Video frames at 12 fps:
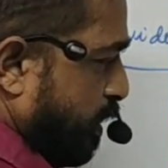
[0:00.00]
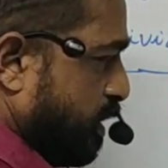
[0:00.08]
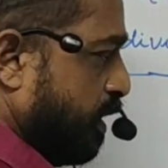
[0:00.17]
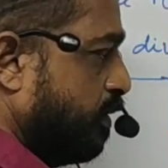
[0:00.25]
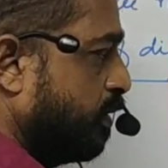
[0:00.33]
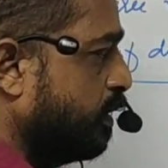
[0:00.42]
is
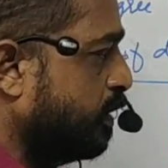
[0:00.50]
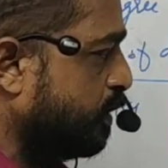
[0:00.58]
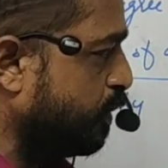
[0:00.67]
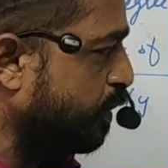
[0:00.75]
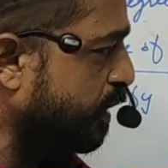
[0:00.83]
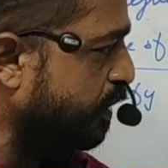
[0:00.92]
equal to
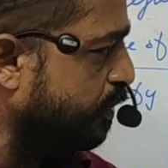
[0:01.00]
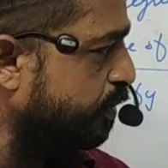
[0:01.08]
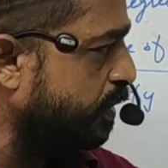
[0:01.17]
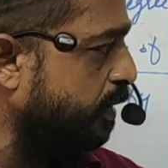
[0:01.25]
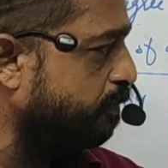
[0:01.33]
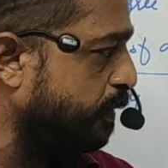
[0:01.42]
2 into
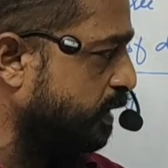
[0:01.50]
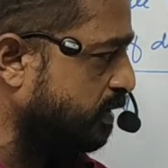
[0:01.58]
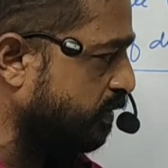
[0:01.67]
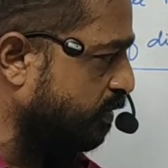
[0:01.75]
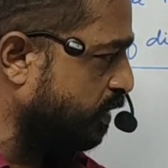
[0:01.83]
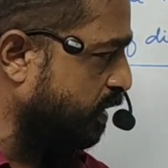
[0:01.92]
3 plus
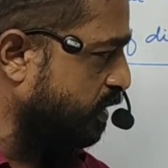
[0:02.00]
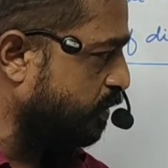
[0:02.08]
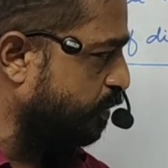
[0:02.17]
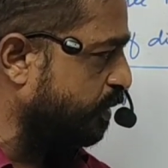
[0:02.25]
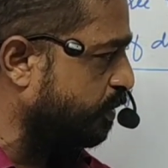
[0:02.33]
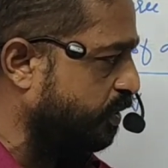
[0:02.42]
1. What is
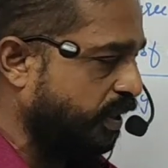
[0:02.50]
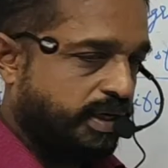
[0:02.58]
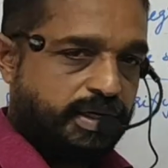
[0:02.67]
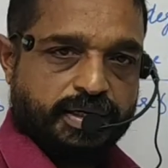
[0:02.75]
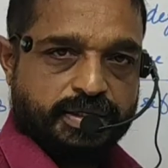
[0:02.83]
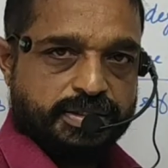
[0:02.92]
2 into
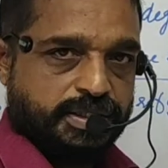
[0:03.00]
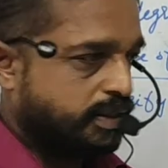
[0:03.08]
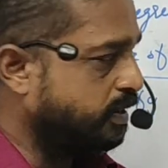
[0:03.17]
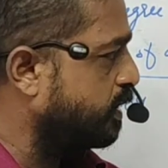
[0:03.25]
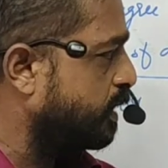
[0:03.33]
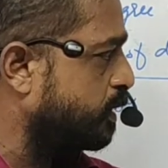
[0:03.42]
3?
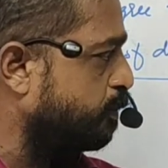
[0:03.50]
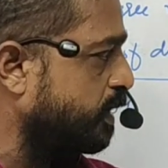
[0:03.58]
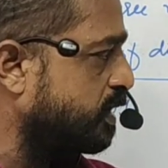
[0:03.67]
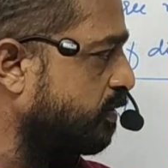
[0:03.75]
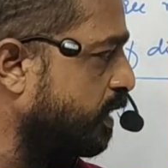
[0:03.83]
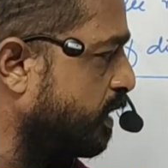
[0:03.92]
6. 6
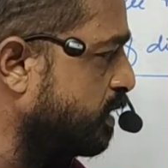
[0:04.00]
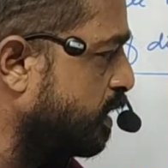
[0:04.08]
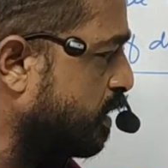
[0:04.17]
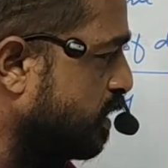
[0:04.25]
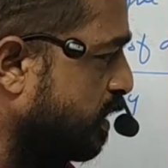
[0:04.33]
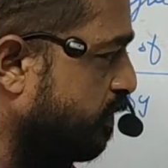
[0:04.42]
plus 1 is
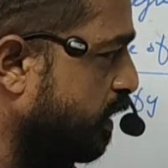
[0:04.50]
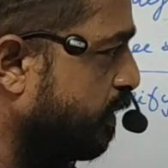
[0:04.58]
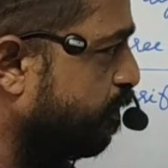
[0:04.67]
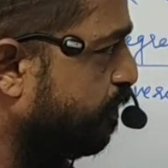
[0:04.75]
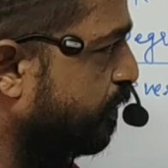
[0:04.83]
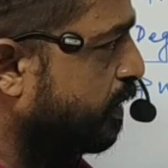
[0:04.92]
7.
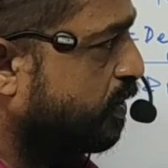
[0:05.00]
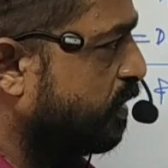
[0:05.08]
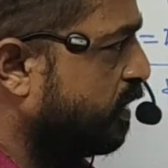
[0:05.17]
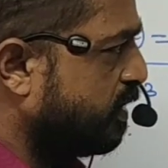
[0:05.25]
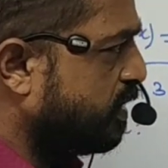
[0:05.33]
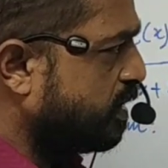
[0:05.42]
So
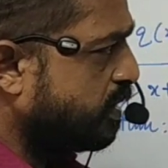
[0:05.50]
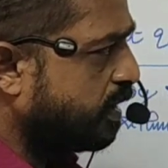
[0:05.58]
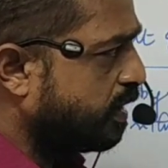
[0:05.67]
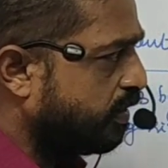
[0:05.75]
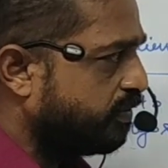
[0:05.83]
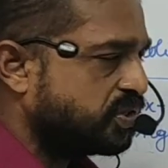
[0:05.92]
this is
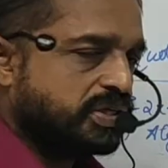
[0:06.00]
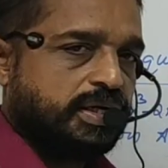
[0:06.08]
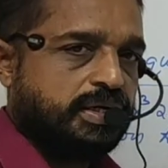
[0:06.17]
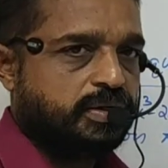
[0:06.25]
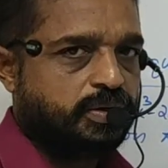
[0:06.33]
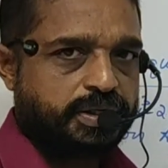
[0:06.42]
the division
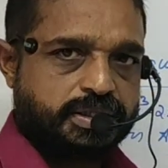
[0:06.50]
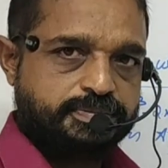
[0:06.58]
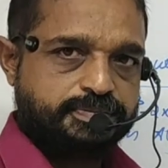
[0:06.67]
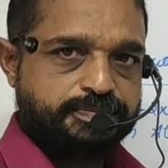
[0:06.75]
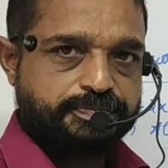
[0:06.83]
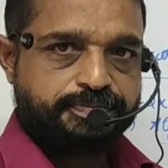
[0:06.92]

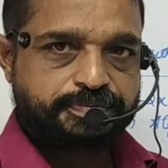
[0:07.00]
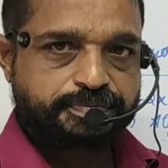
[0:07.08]
algorithm.